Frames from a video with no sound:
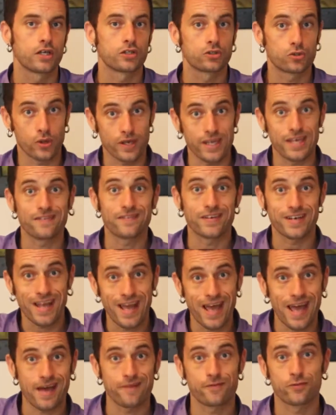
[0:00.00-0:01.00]
to even
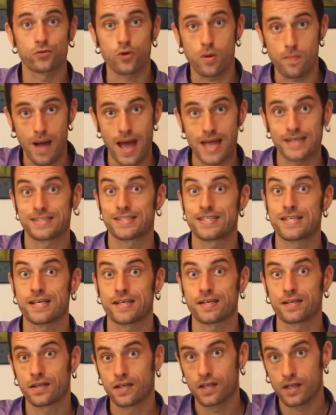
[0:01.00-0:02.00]
have
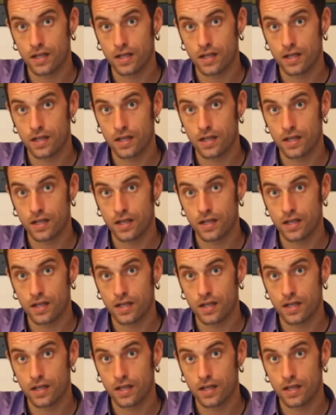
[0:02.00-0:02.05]
romantic,